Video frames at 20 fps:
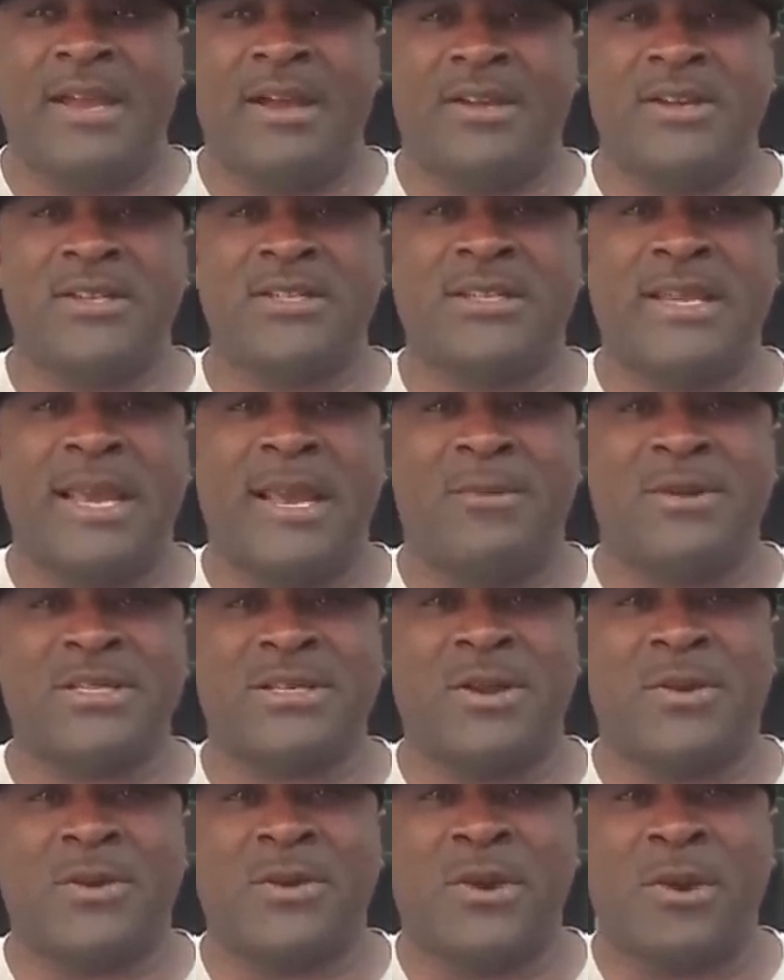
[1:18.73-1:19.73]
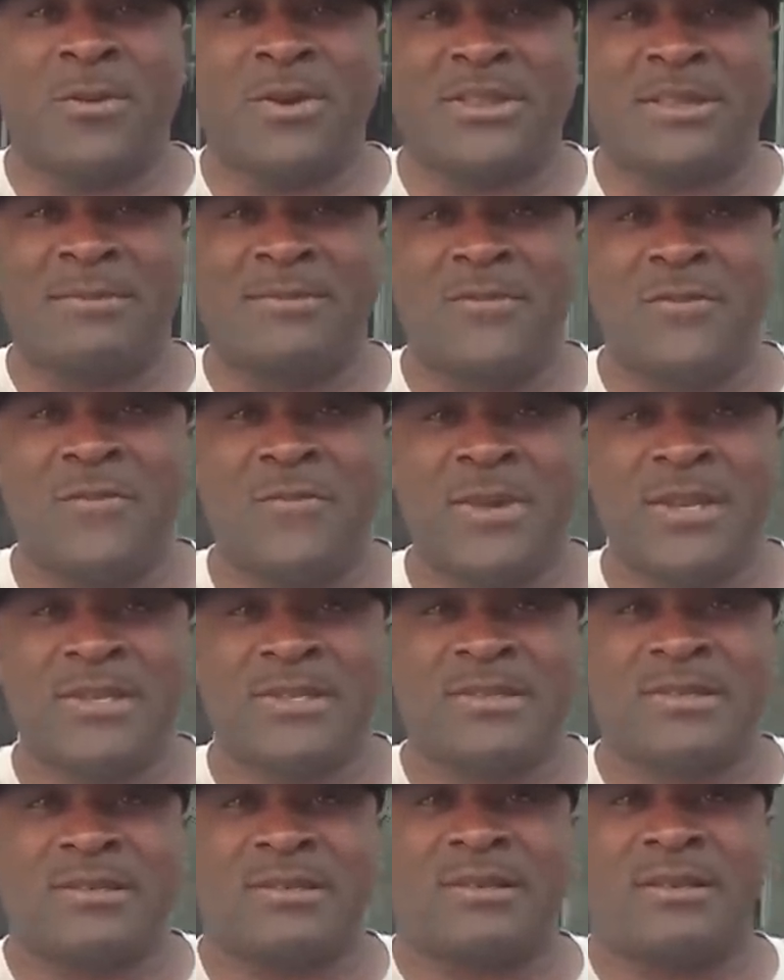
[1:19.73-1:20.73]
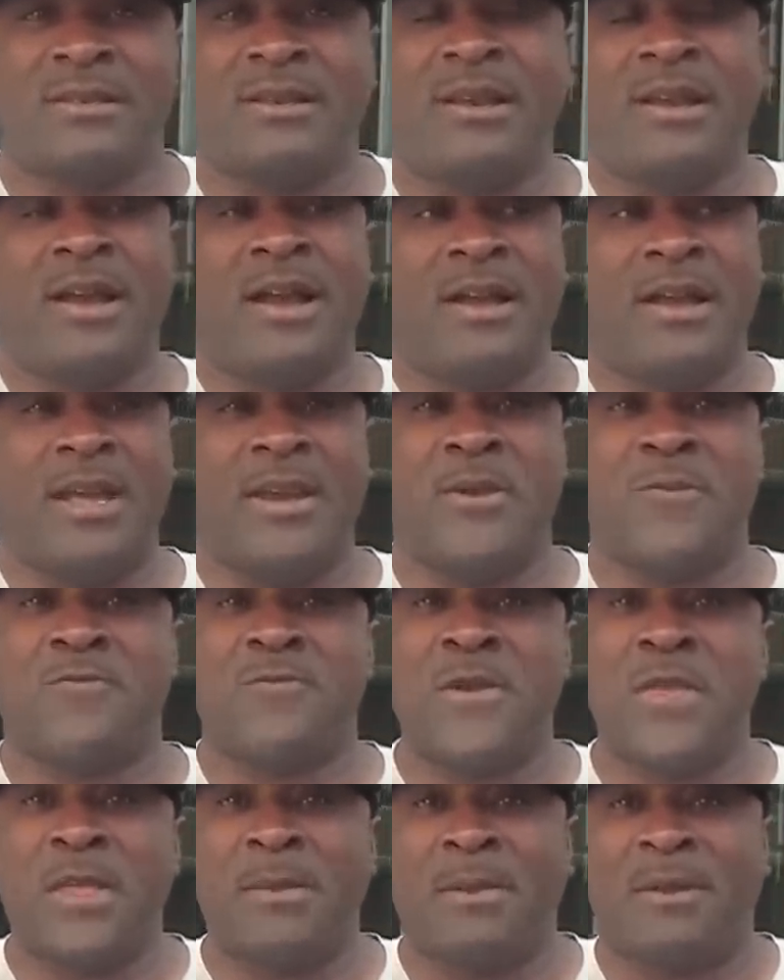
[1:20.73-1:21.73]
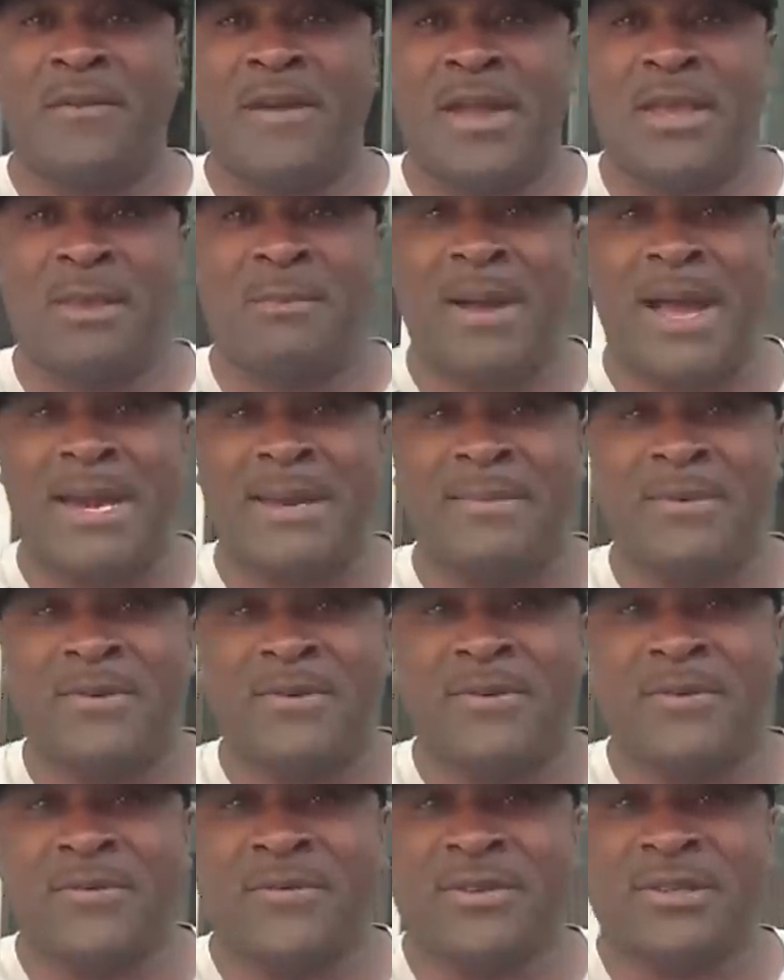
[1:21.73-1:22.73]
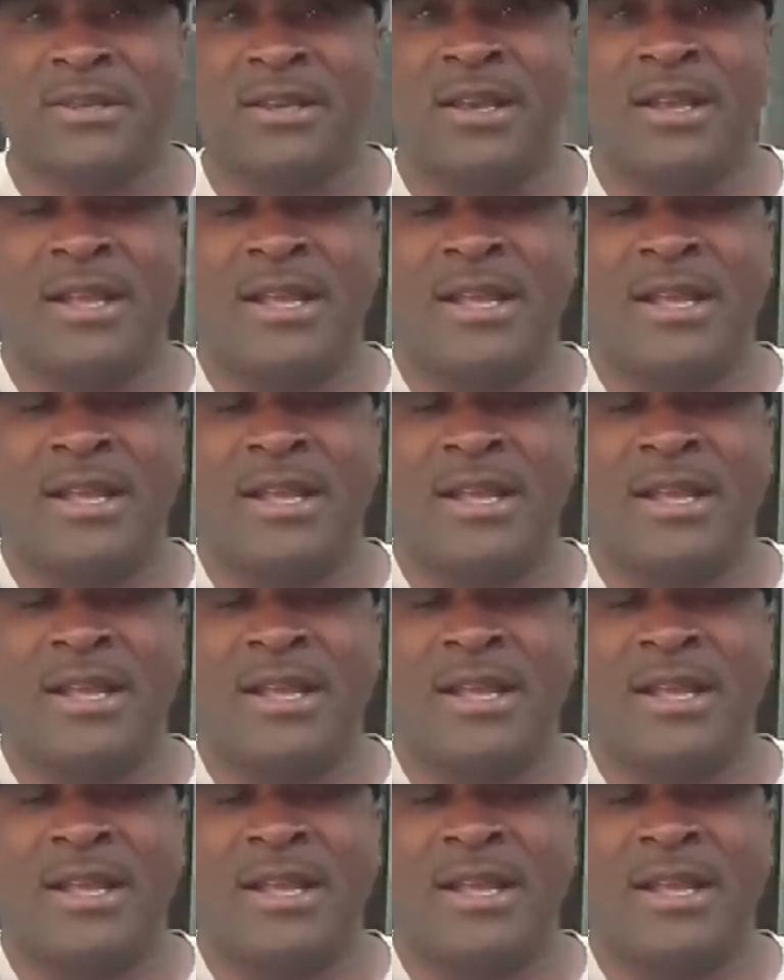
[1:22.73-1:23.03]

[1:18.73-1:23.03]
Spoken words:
understand what's going on with the movements and the rhythm of how your body moves.